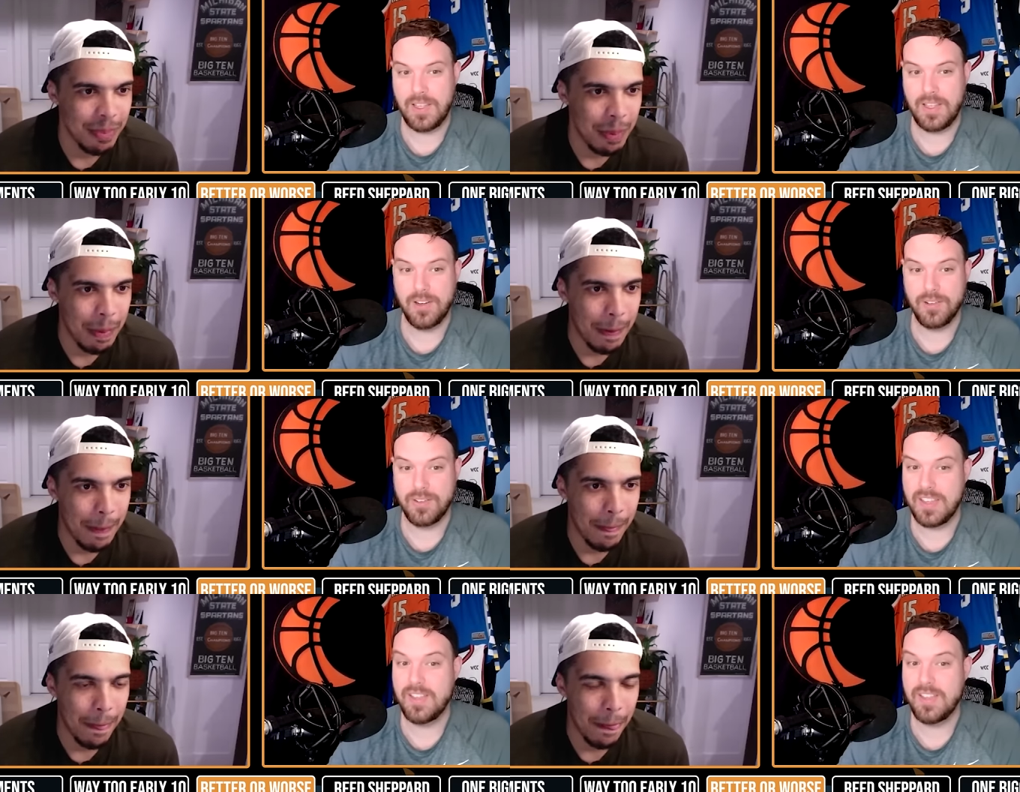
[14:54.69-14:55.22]

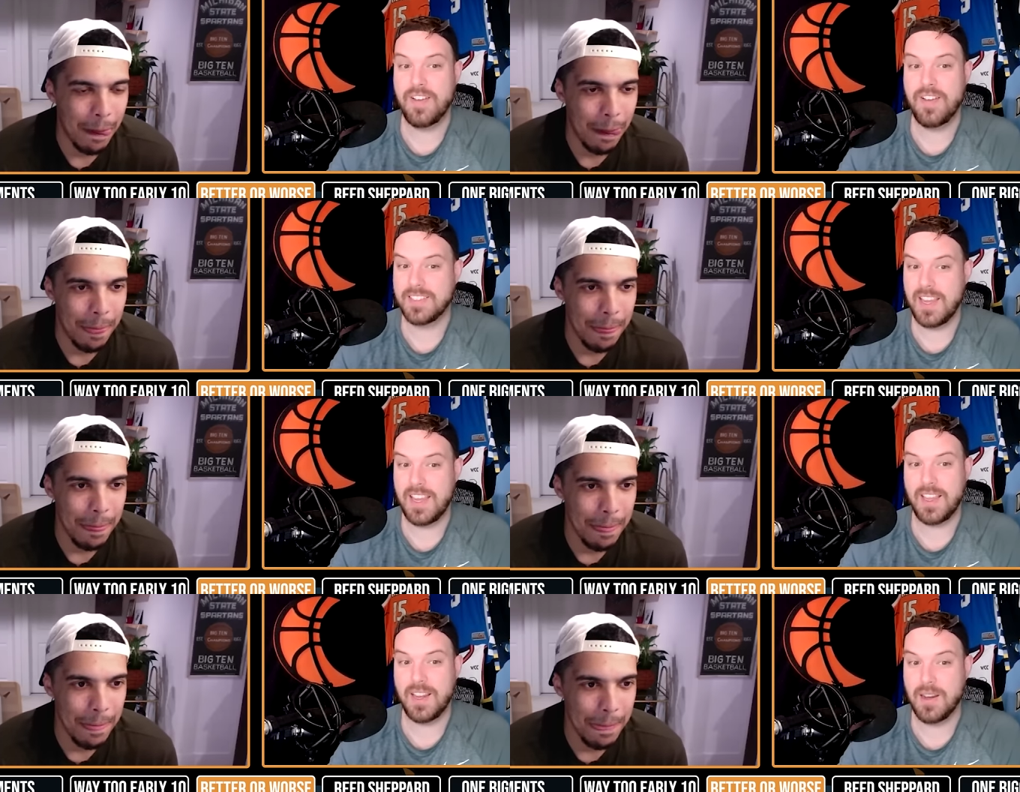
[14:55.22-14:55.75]
Speaker 1: Your
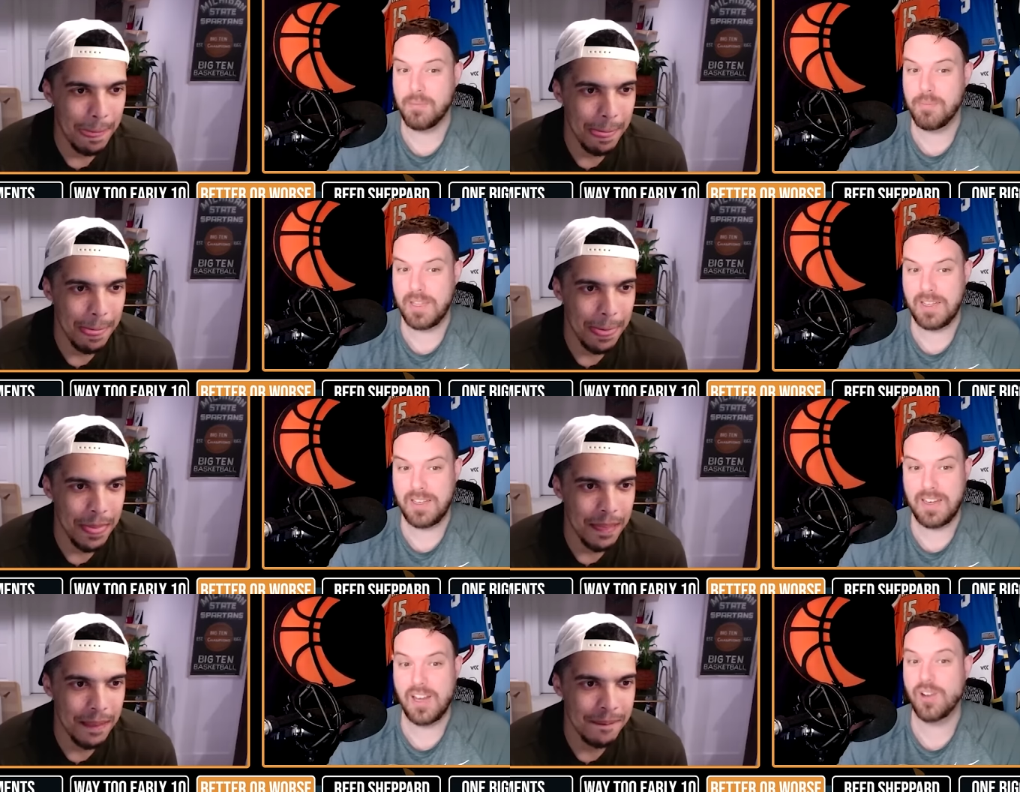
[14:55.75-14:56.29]
defense ain't going to
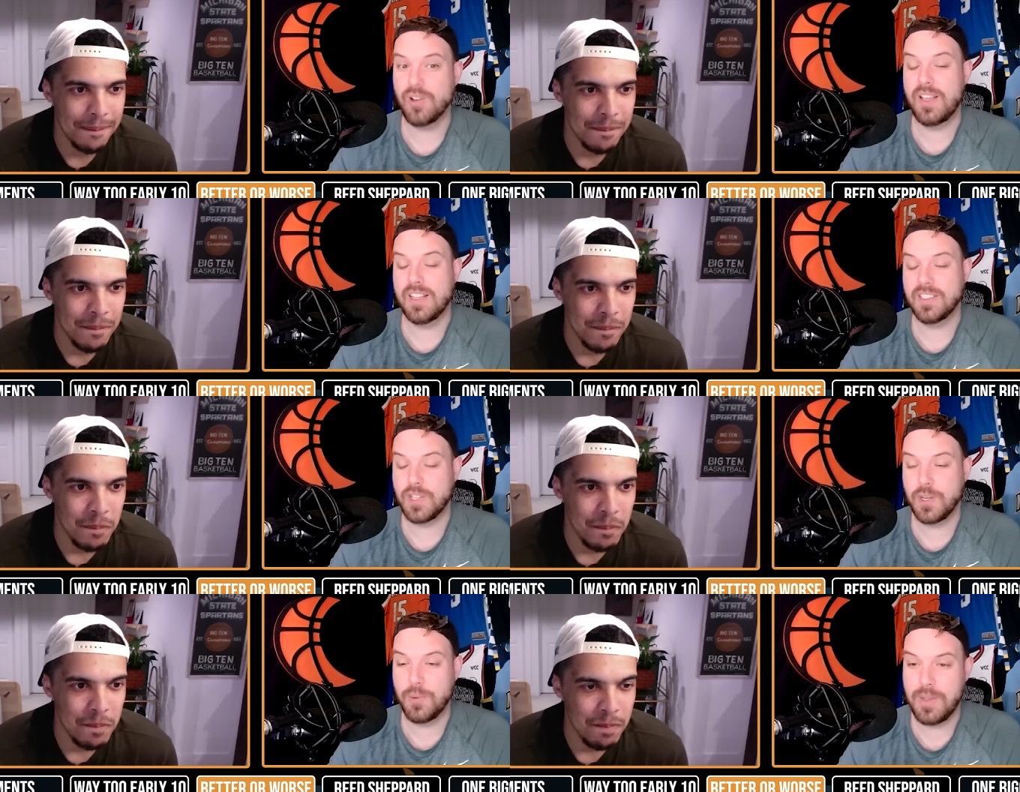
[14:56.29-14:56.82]
be nearly
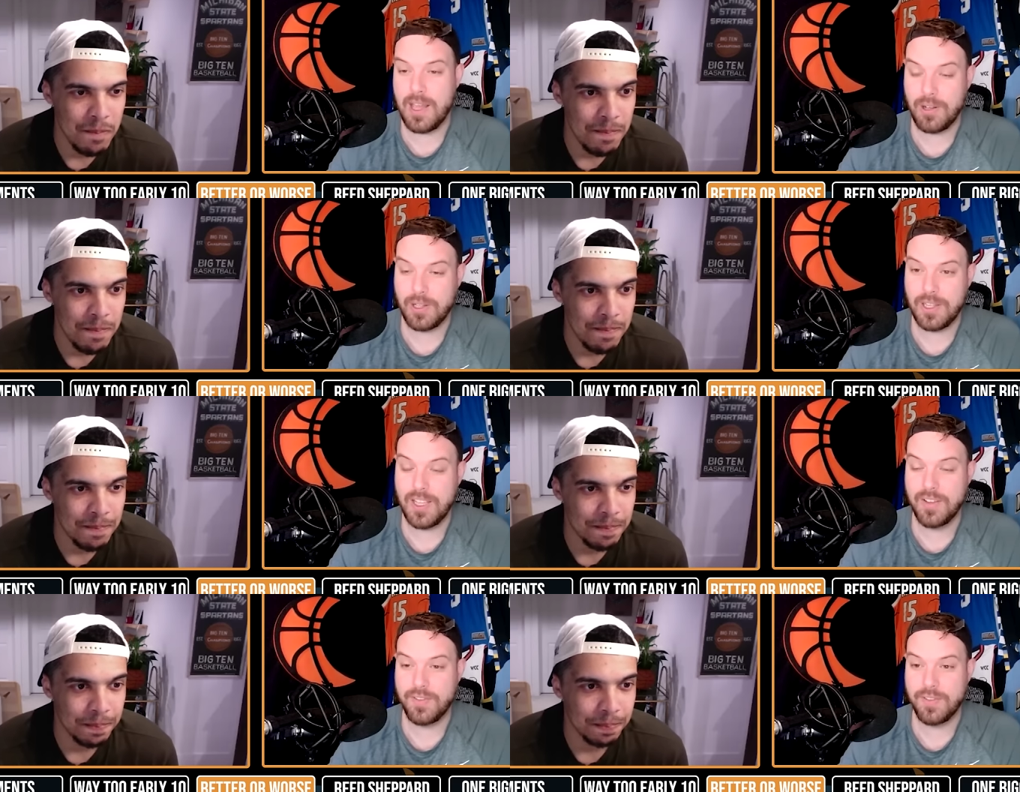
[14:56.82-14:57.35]
as good without
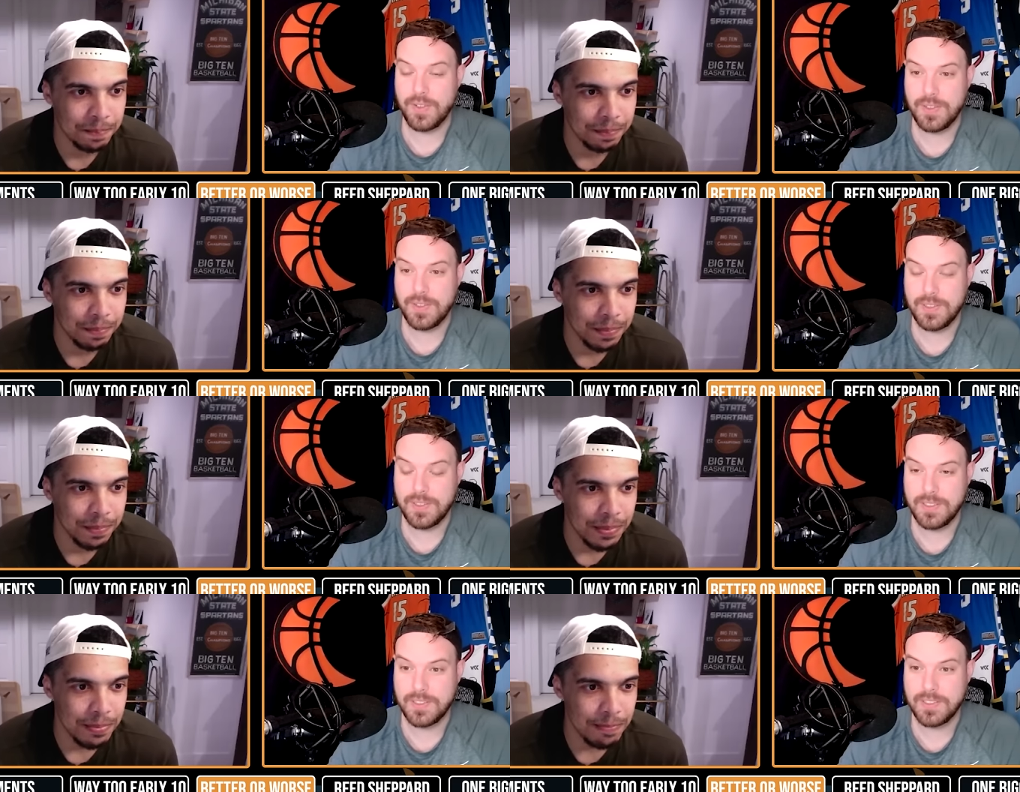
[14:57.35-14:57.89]
Cliff.
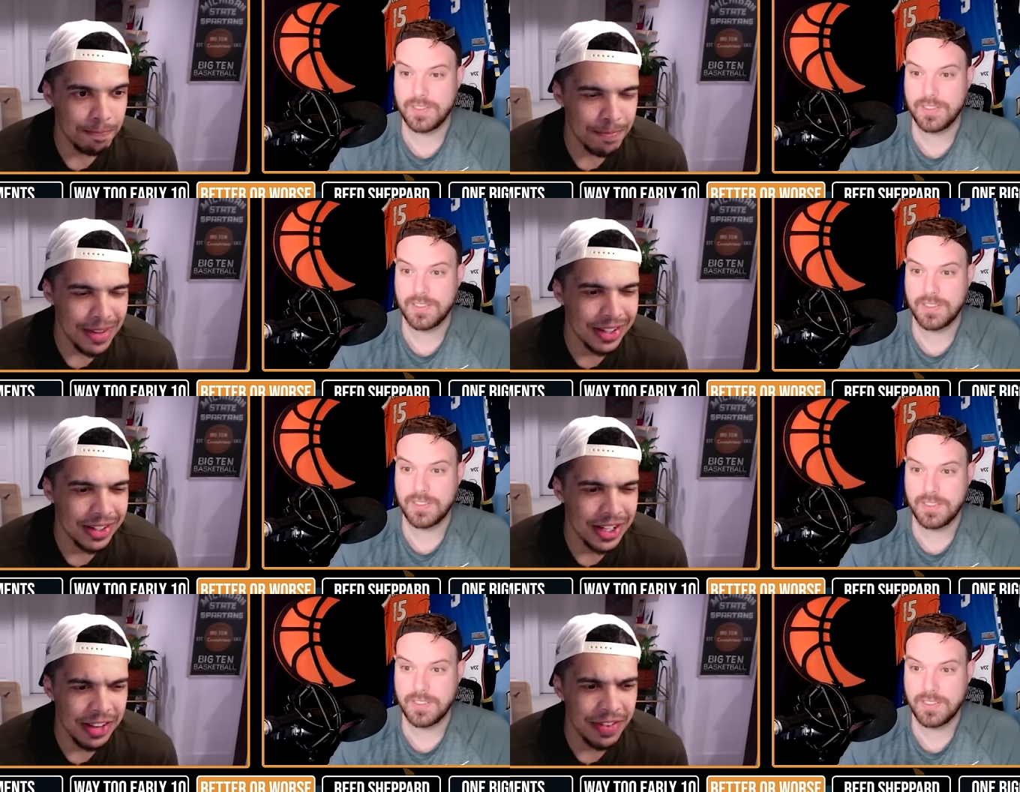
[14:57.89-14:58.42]

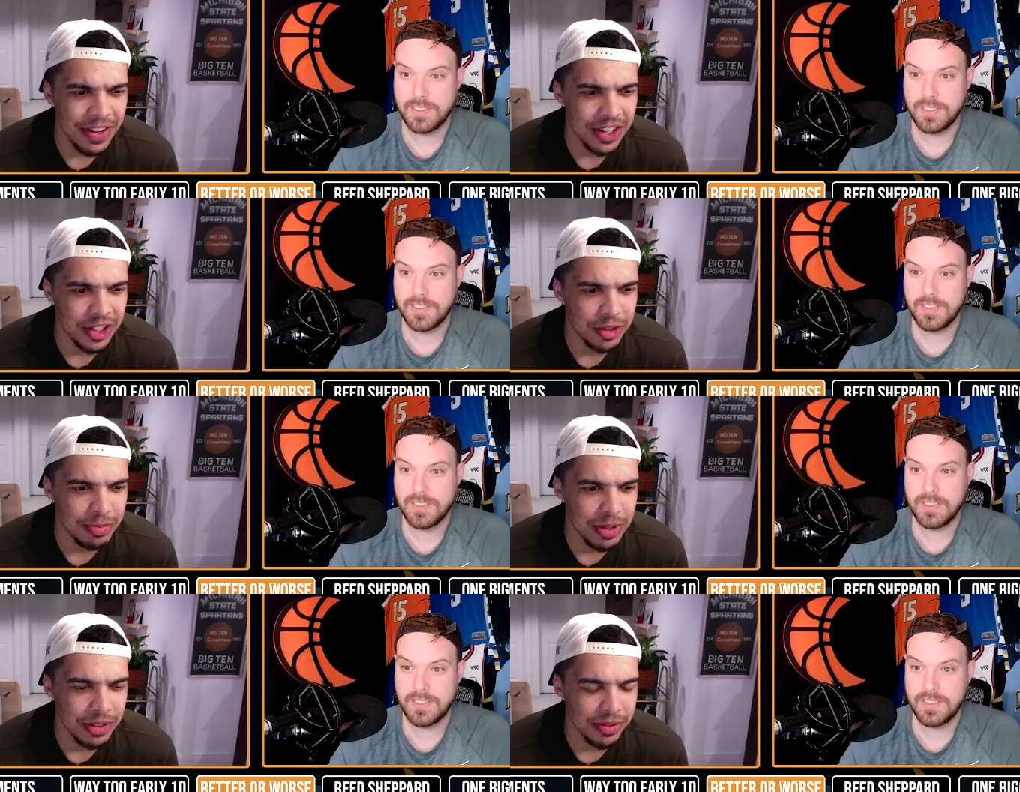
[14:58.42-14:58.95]
Speaker 2: defense
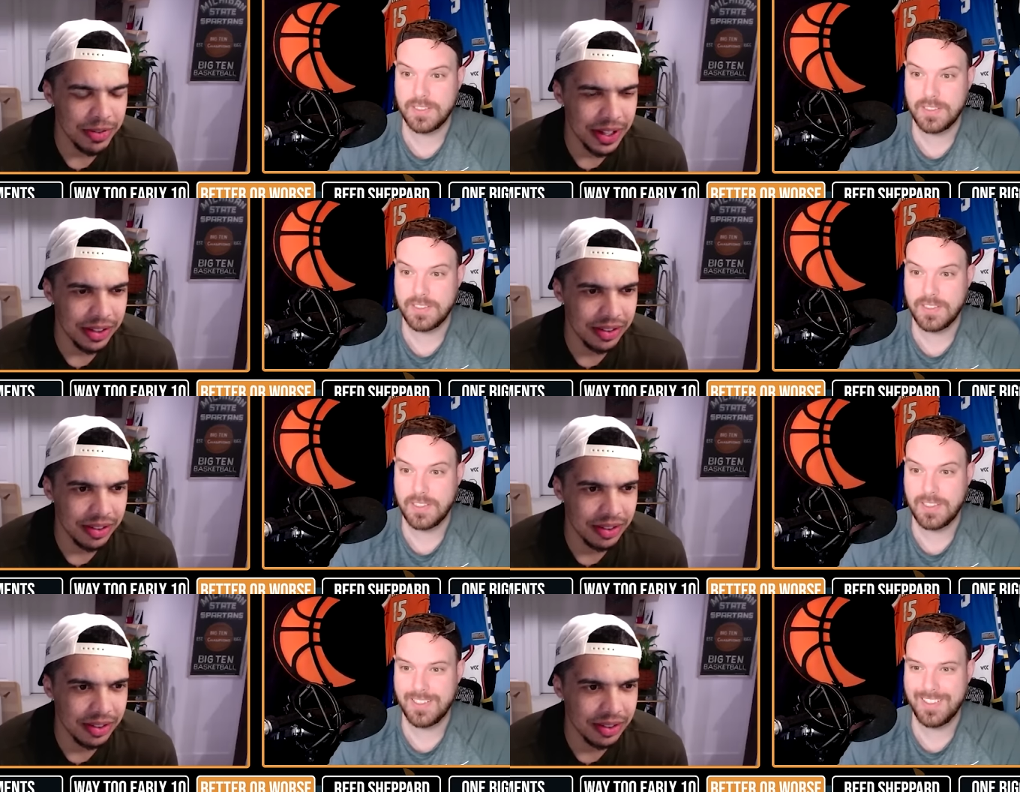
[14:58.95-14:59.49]
from each fence.